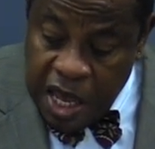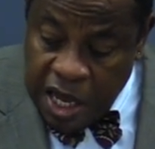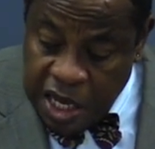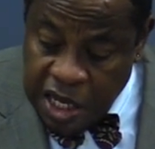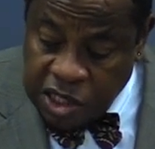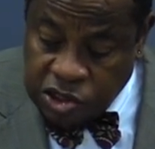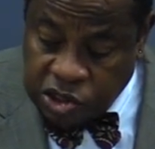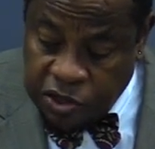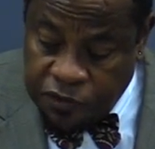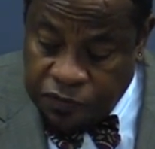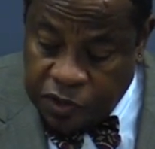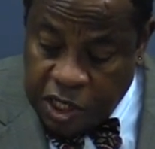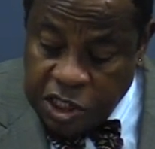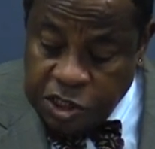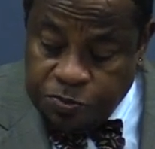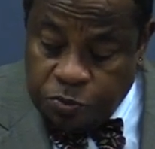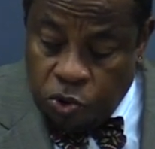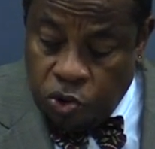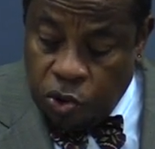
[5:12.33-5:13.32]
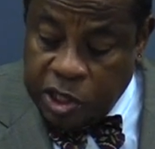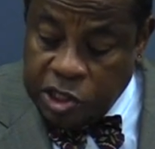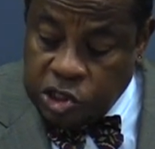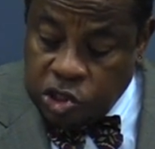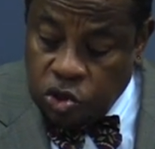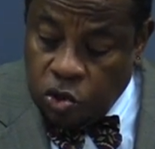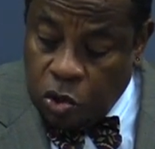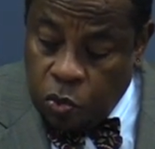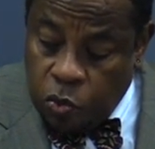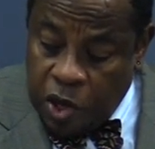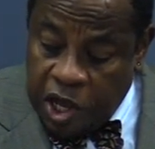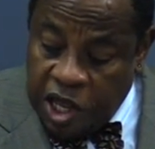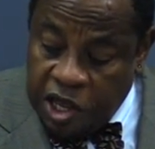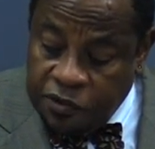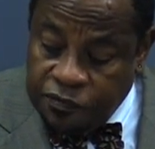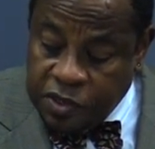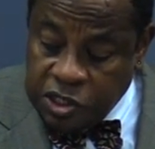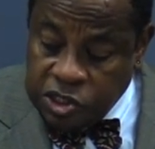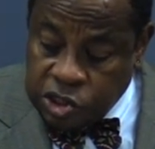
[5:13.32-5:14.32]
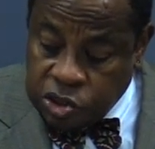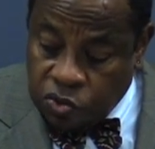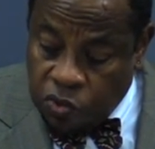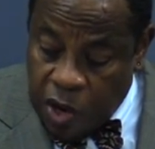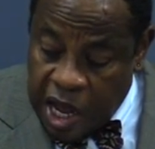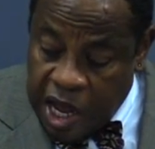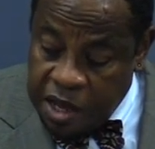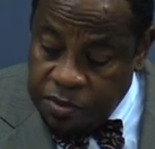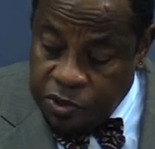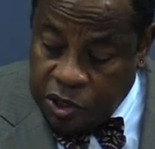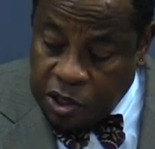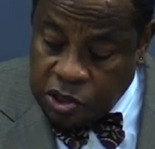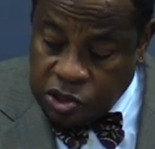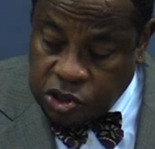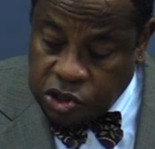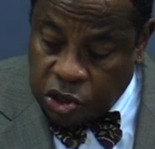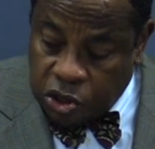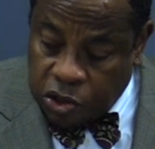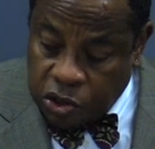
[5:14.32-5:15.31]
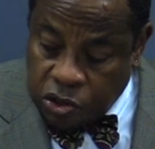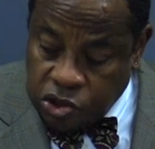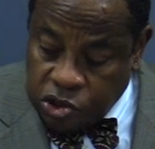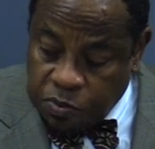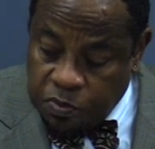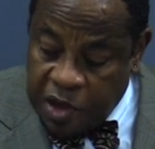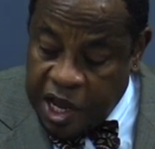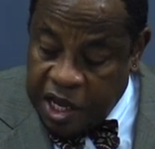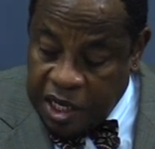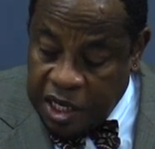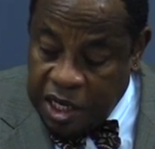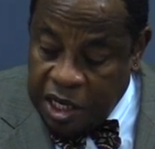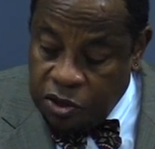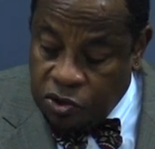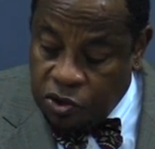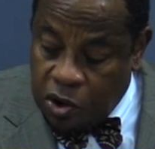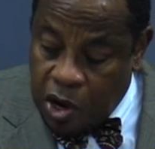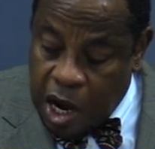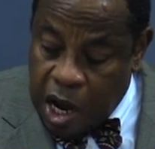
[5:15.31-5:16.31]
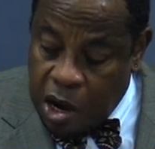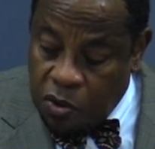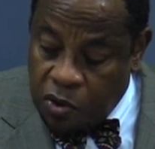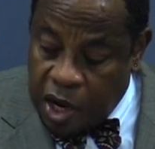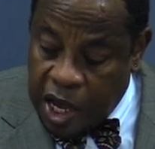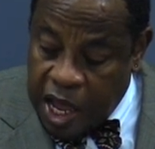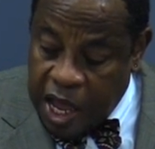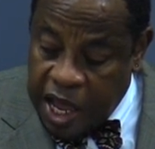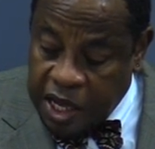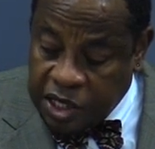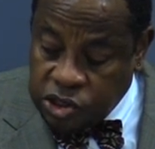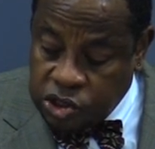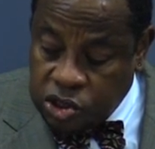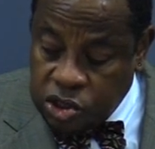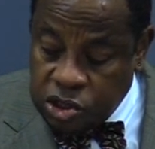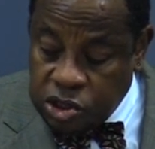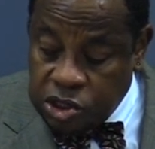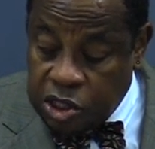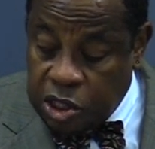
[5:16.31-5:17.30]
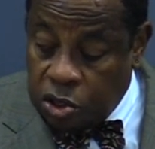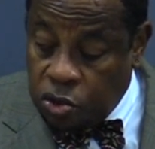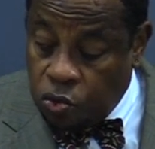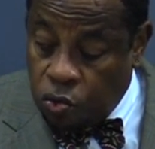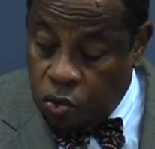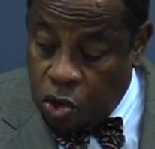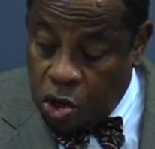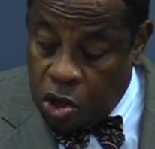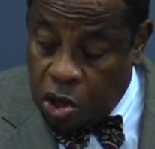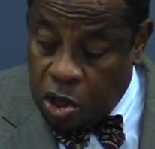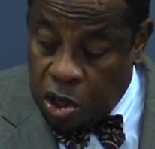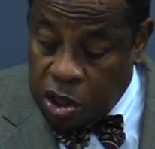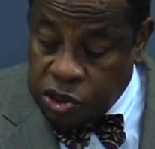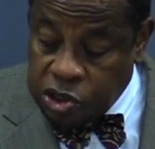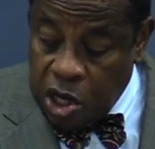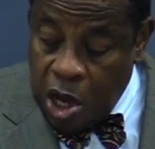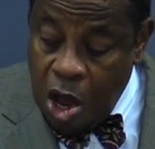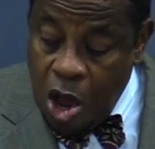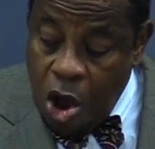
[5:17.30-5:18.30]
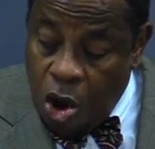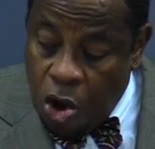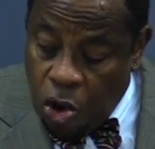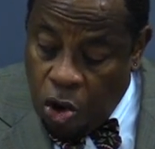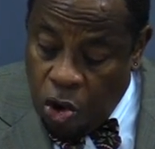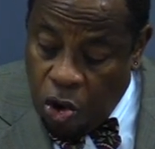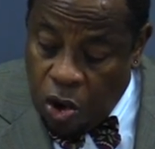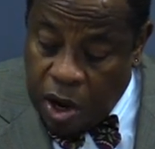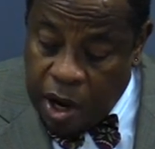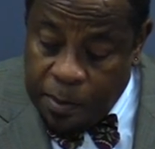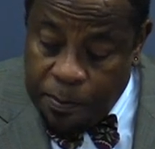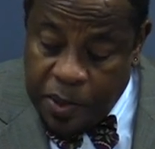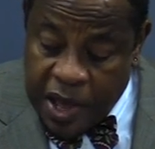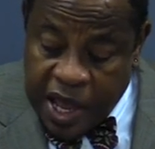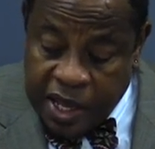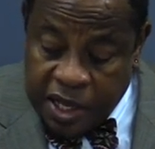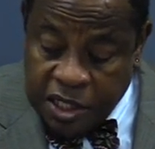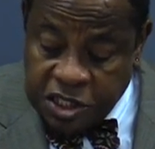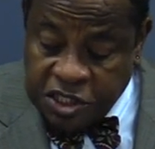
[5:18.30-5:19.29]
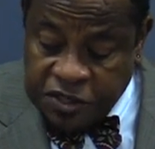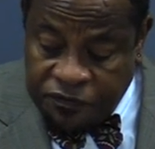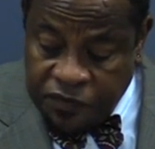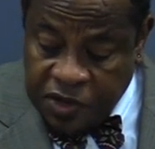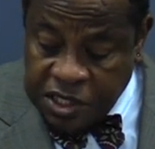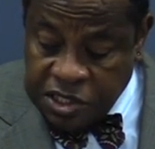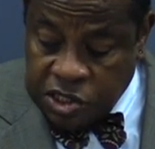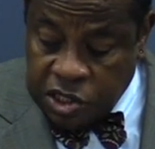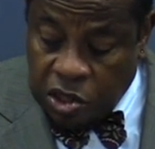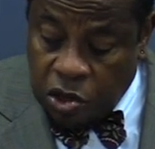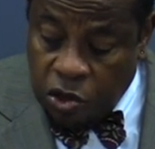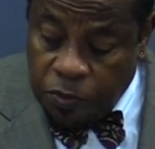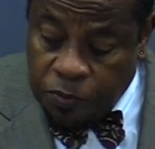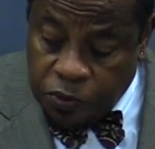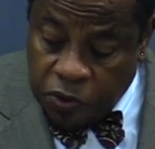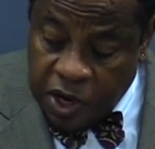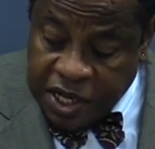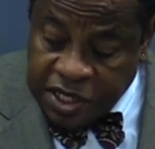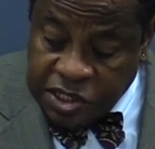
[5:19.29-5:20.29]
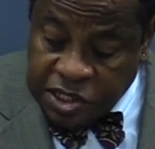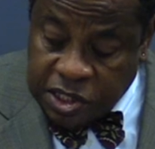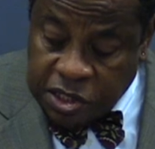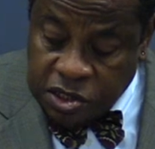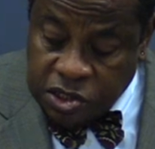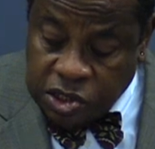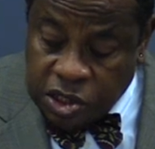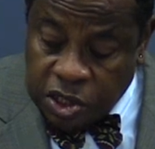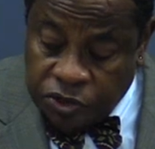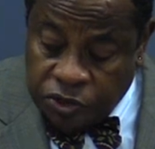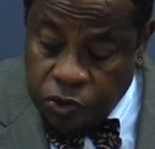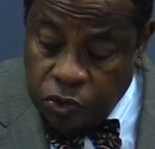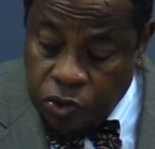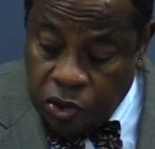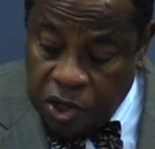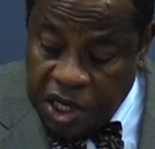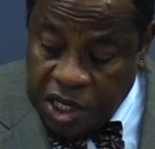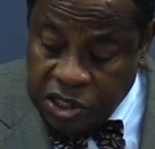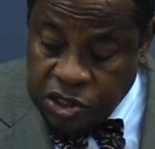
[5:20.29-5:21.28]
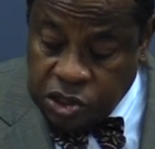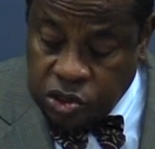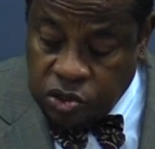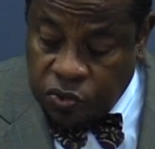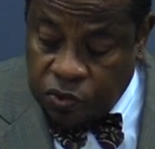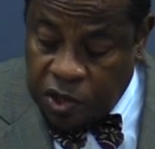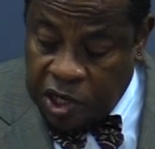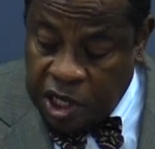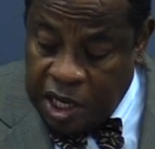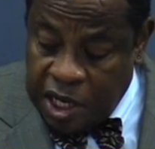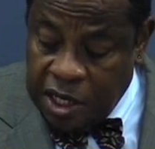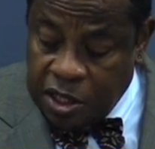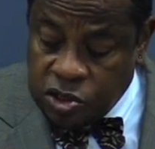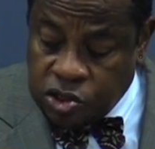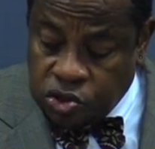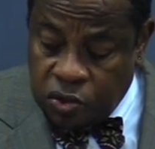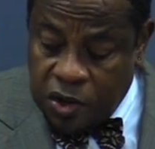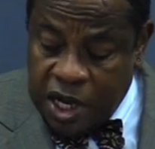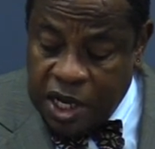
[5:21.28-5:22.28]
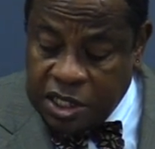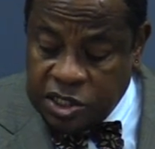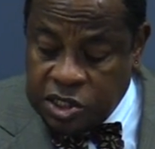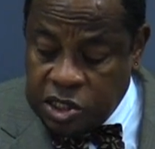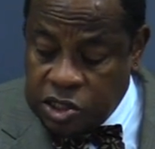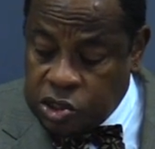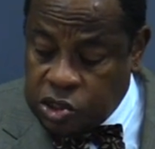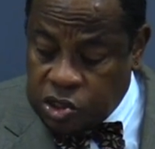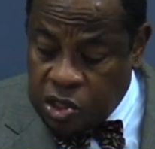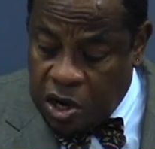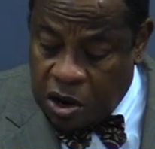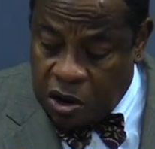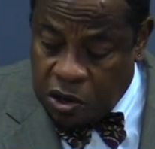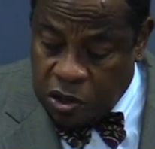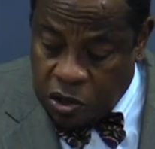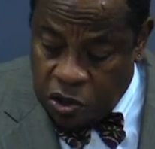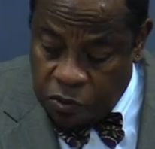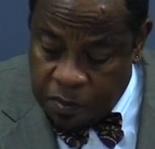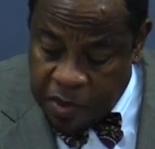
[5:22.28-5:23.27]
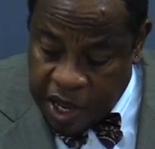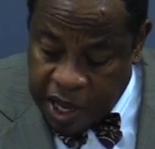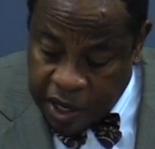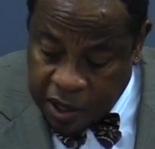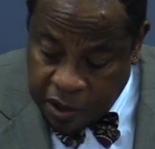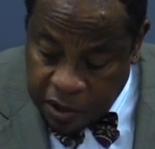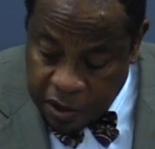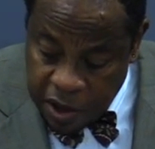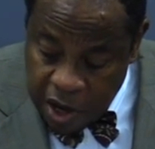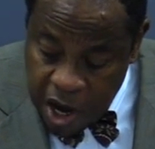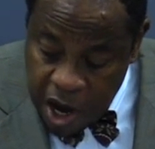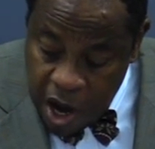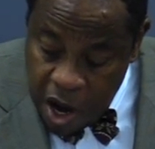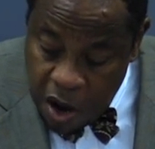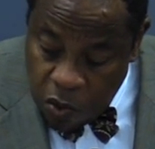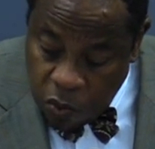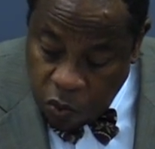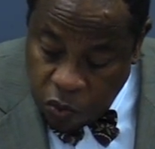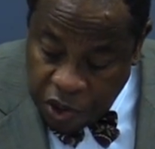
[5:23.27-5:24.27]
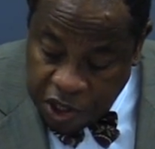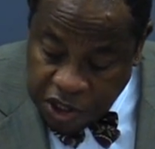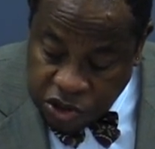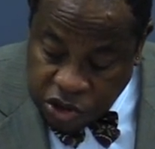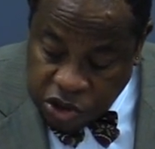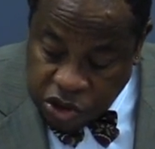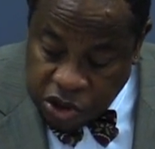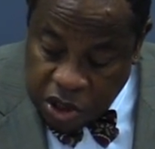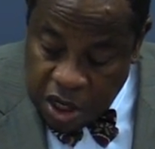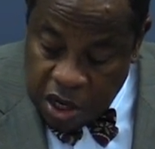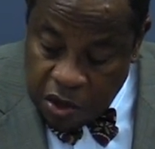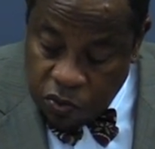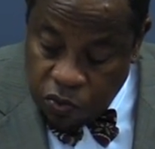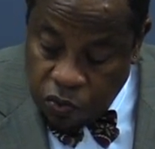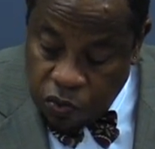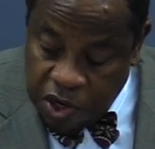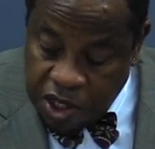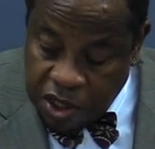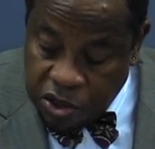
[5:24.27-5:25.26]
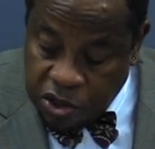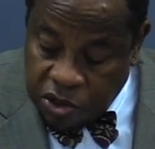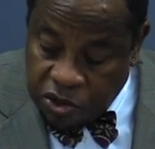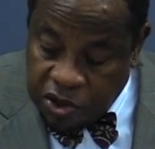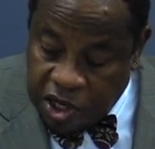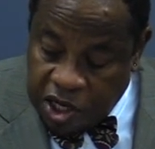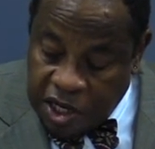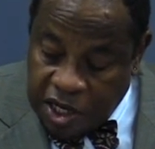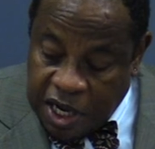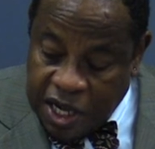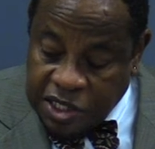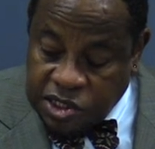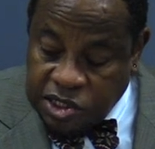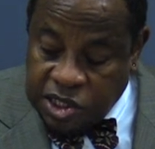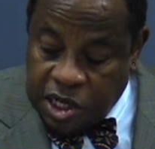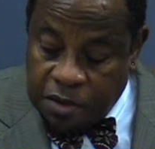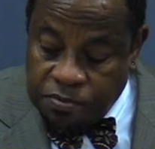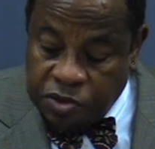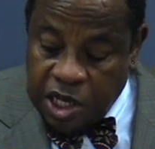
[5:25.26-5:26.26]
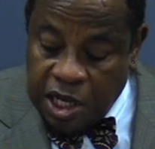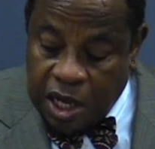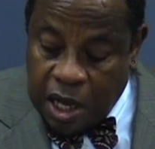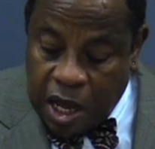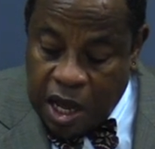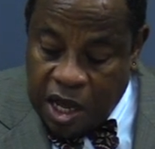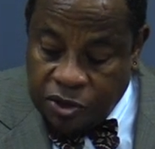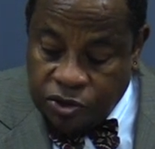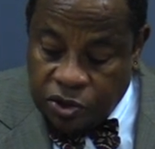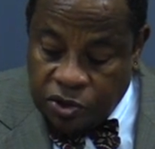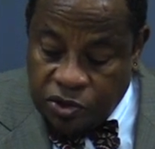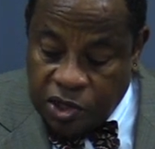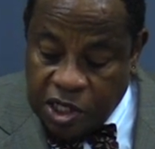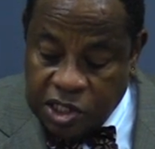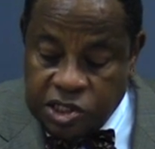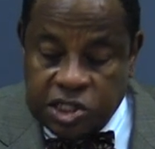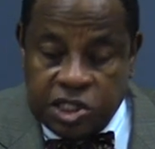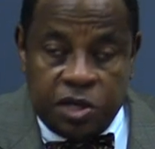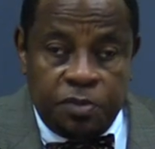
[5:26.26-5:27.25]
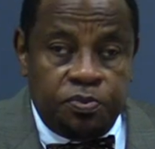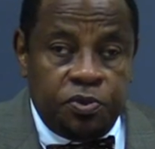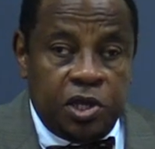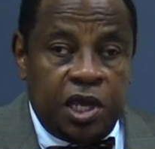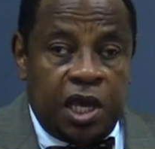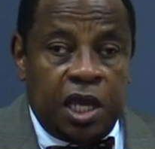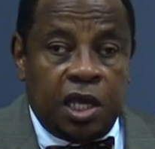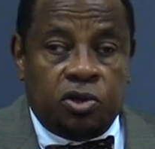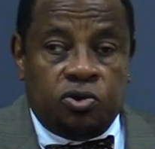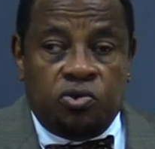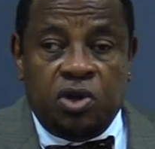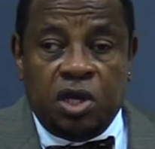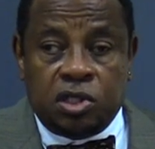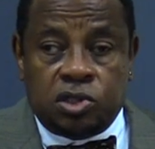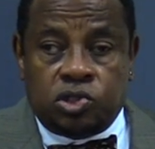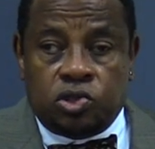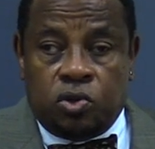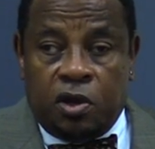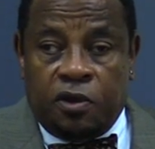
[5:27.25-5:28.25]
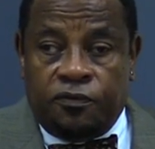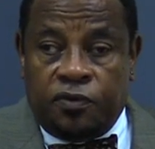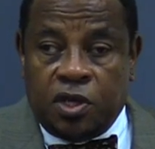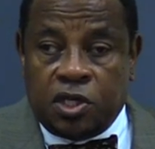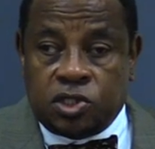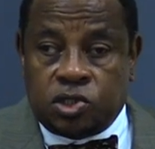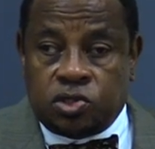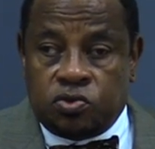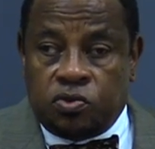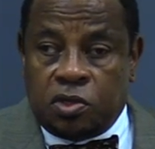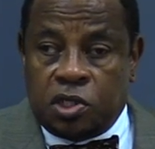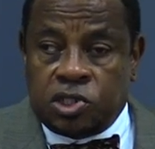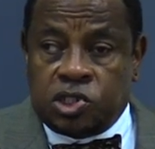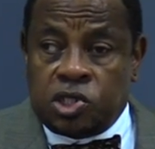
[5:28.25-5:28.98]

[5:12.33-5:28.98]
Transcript: Each of these point to a way of describing the church by either our actions in the world or by its physical presence through history in a transhistorical manner, which rendered it as something other than simply a creature of history.